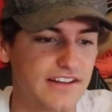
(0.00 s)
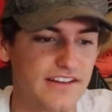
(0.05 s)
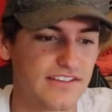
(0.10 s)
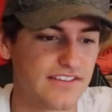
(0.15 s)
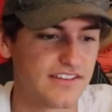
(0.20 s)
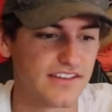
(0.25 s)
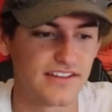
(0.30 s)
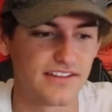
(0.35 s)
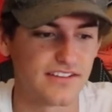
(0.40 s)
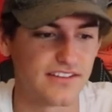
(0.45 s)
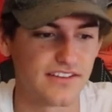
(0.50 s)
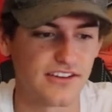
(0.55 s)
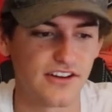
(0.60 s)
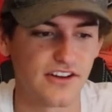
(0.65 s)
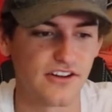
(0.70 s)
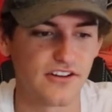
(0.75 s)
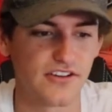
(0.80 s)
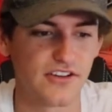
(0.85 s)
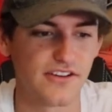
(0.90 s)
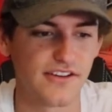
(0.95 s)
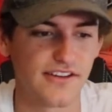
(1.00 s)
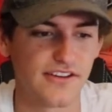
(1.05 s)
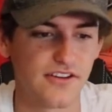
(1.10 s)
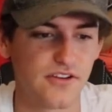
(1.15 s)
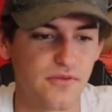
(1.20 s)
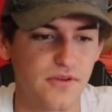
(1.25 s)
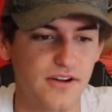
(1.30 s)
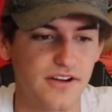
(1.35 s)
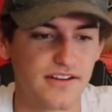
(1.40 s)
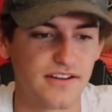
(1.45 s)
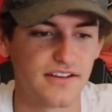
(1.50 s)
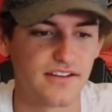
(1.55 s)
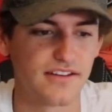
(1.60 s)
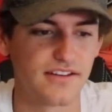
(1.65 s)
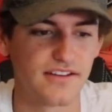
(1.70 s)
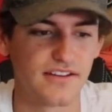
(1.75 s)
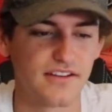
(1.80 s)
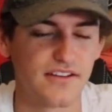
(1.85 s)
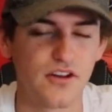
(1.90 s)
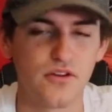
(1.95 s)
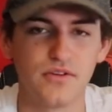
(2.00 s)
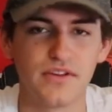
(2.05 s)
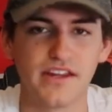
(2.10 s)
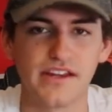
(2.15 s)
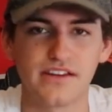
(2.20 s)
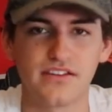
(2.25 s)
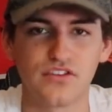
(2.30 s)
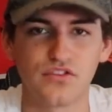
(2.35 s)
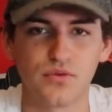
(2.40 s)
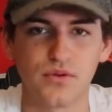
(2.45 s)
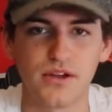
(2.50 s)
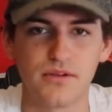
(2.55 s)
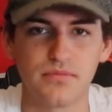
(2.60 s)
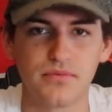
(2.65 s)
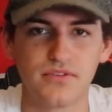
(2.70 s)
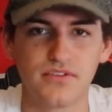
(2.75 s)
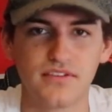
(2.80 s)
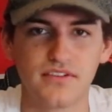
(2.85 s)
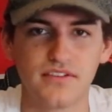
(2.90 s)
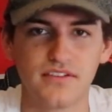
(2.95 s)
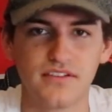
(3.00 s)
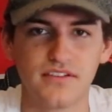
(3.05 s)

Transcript: because this, no one likes sweeps.